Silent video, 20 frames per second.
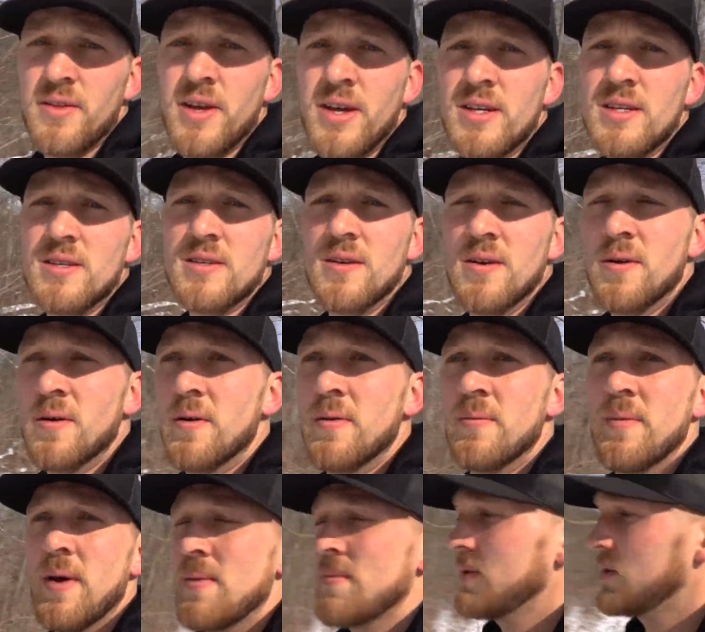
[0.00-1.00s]
this,
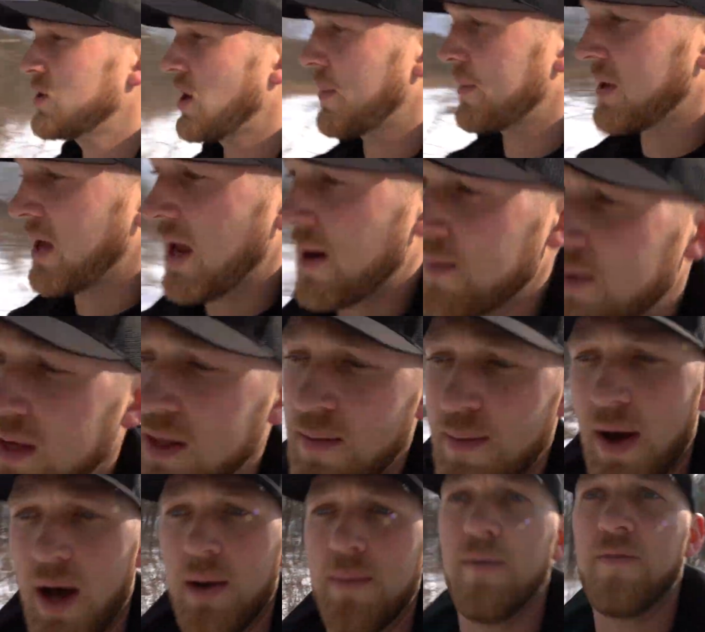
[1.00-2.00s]
maybe drop a camera at the
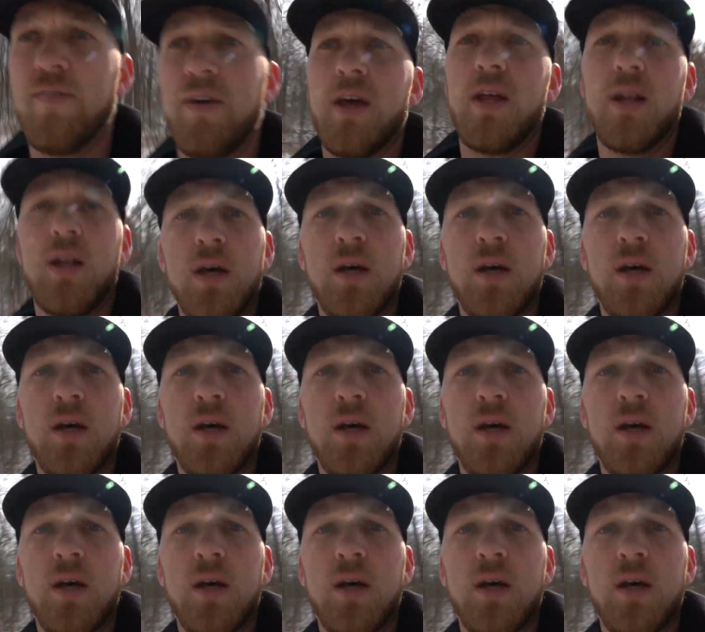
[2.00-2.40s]
bottom of it.